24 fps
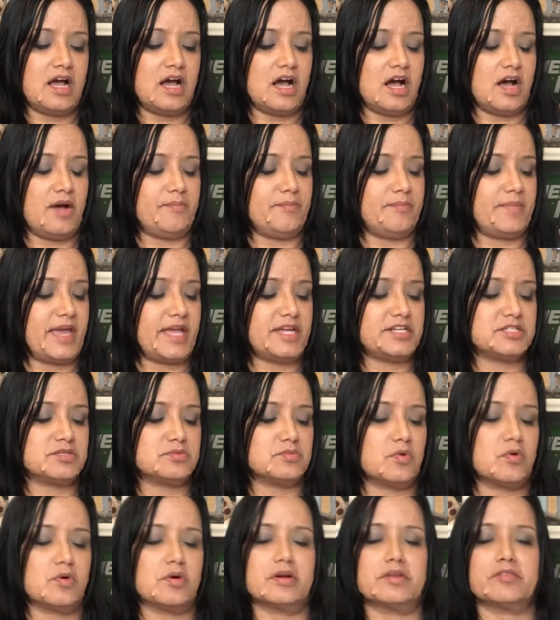a major
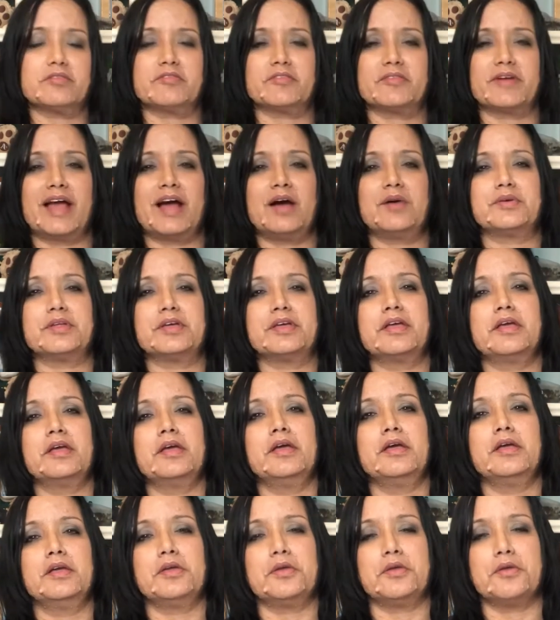war throughout
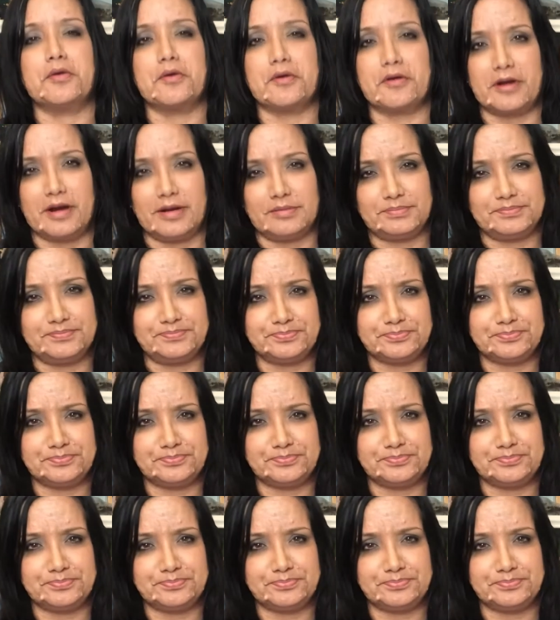Europe.